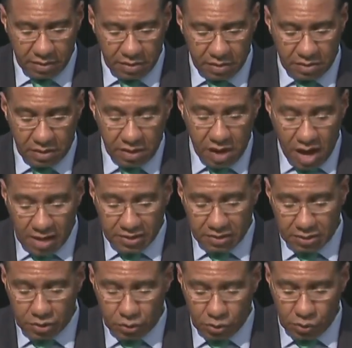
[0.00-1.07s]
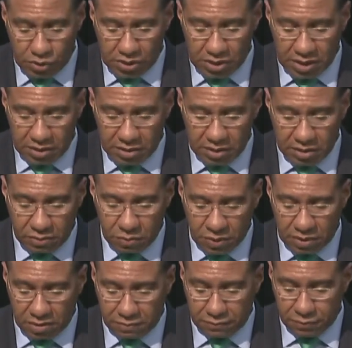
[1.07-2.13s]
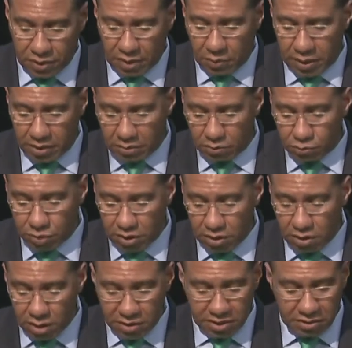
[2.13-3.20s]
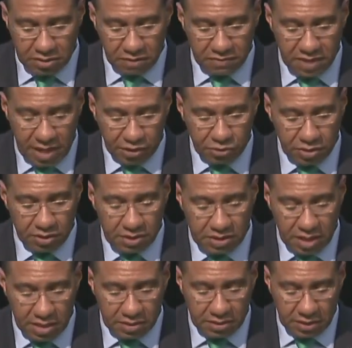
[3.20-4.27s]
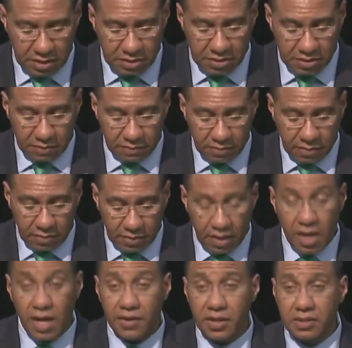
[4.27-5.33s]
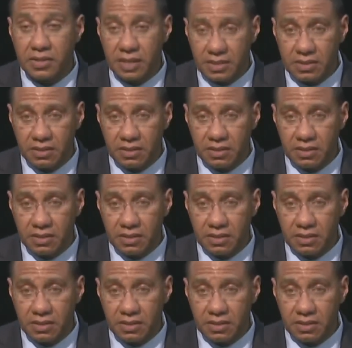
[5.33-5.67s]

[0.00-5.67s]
The costs associated with the frequent reoccurrence of natural disasters are excessive.